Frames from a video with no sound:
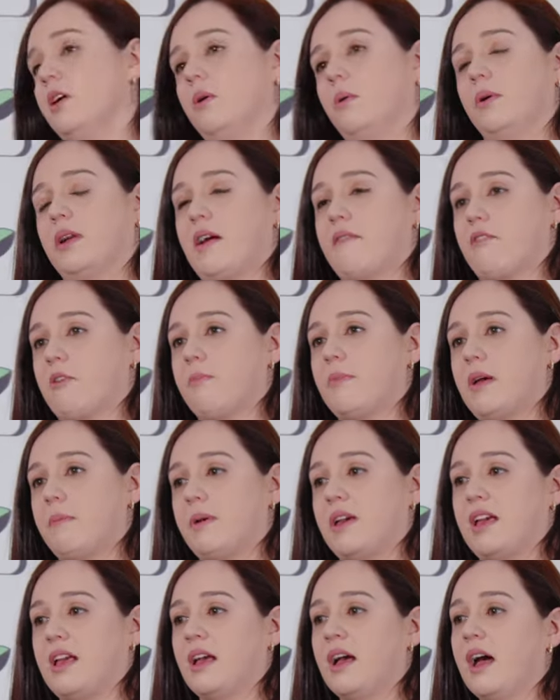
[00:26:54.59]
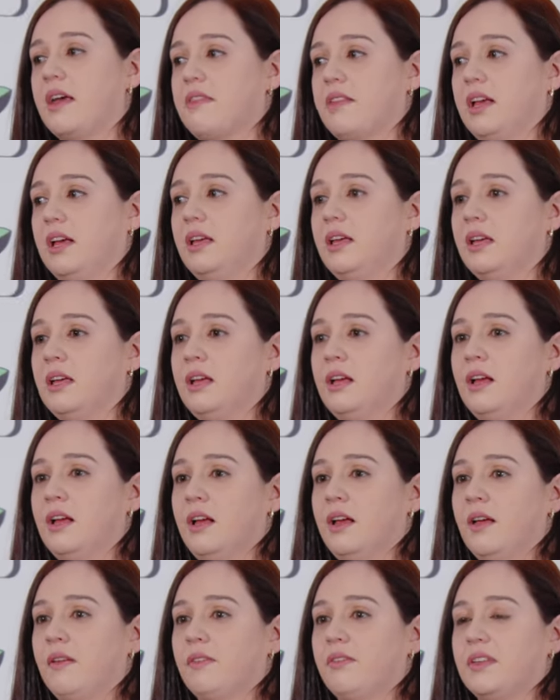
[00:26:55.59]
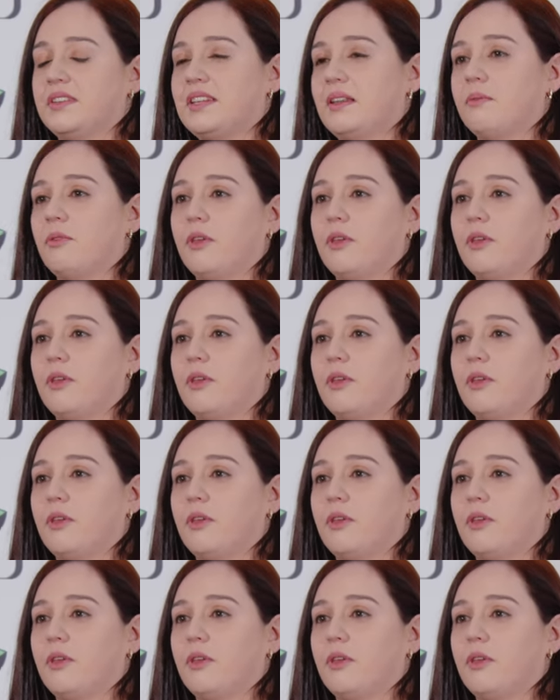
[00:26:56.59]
Whatever it may be. I think the,